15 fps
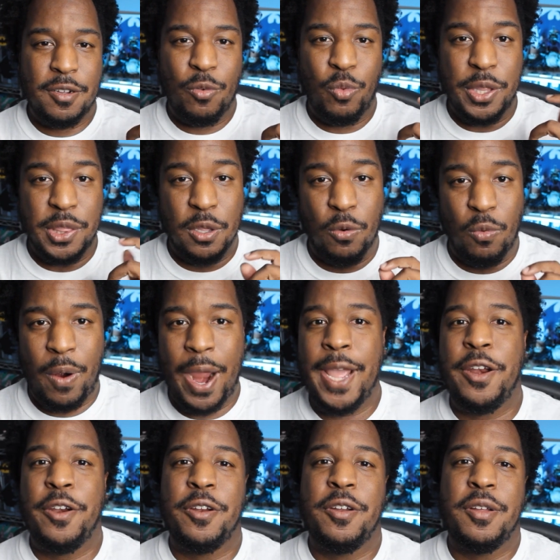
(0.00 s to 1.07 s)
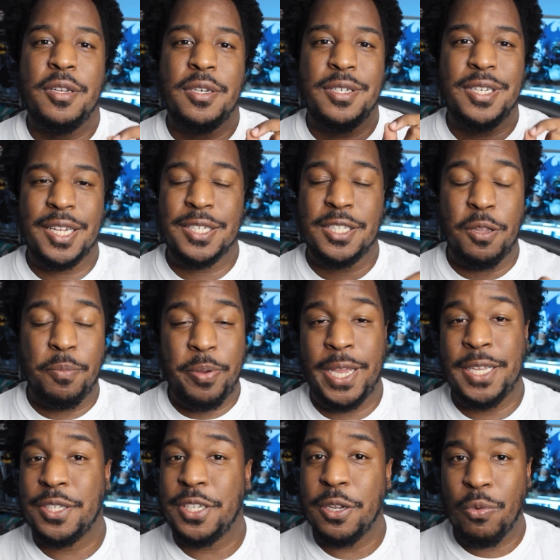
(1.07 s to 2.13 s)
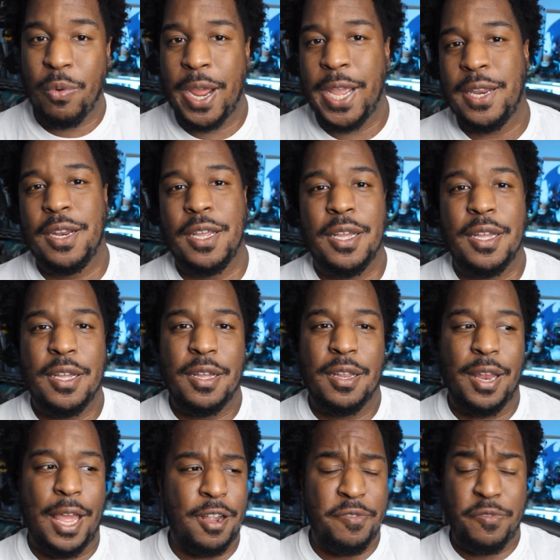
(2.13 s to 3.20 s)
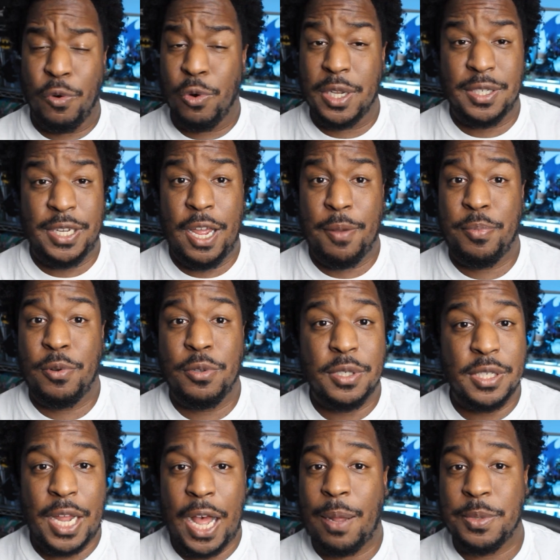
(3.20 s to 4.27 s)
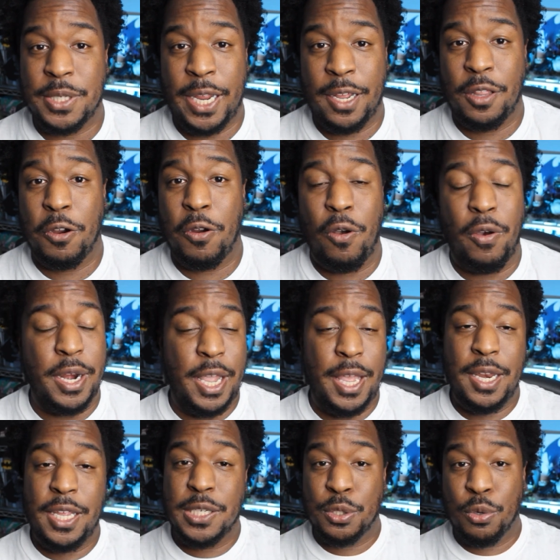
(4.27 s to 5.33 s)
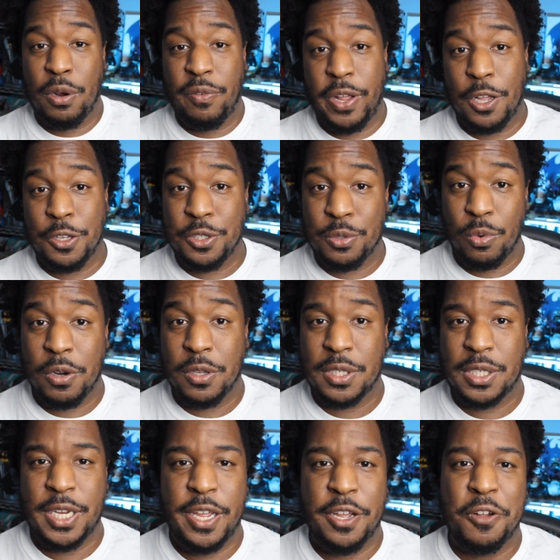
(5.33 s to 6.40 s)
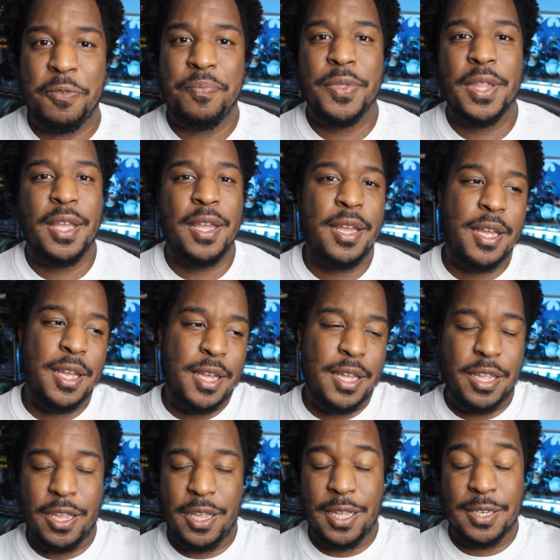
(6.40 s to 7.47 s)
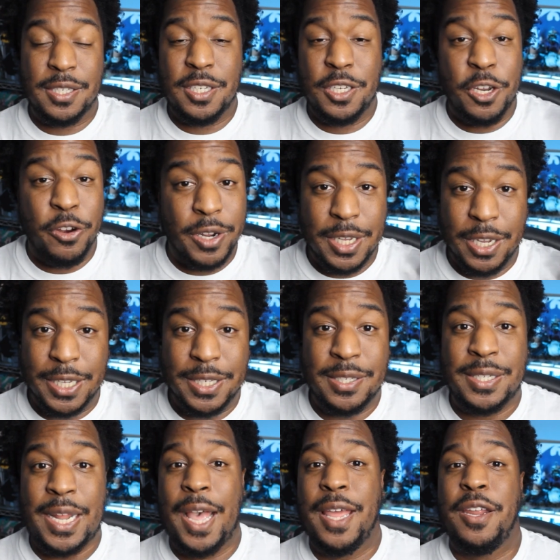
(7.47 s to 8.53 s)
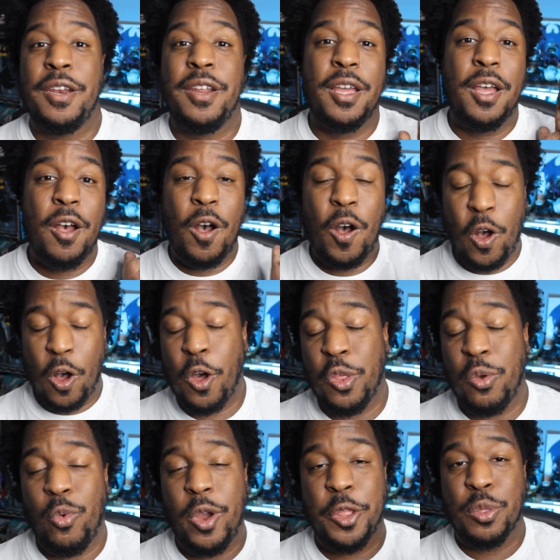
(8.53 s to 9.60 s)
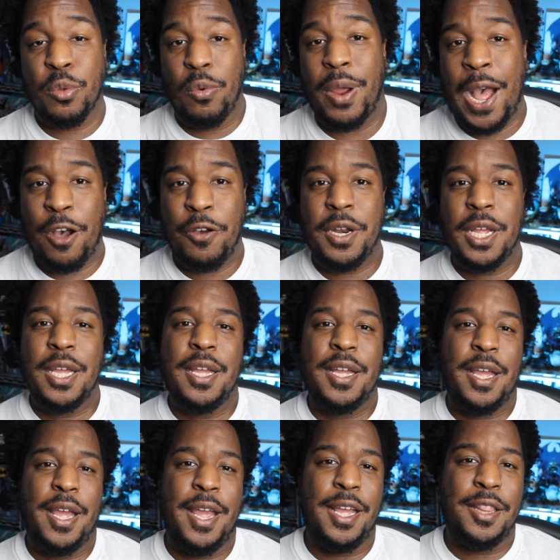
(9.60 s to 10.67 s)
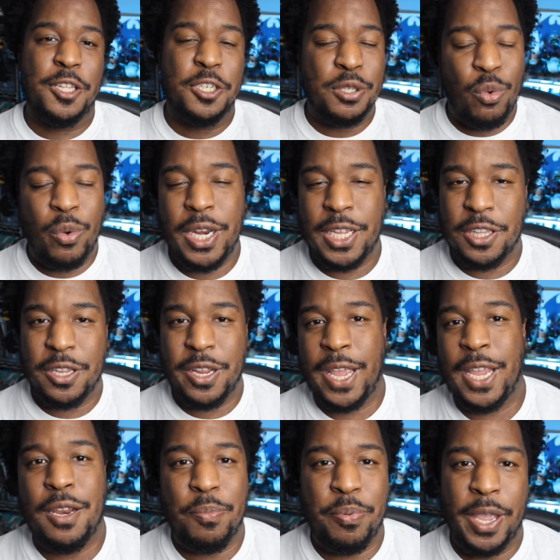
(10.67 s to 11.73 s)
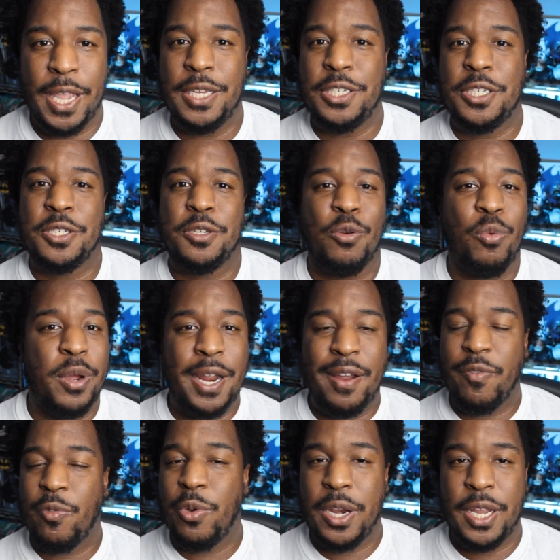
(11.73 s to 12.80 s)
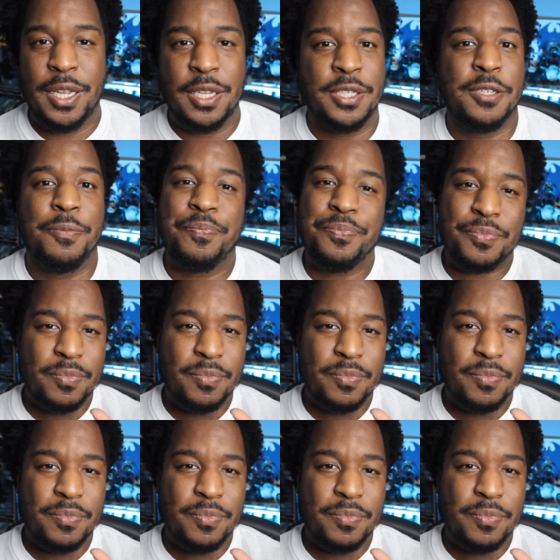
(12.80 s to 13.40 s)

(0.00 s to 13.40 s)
when the writer does the pacing right, like for example, Tom Taylor on any sort of Elseworlds tale, it's you're excited all the way throughout. And the 28 pages or whatever it is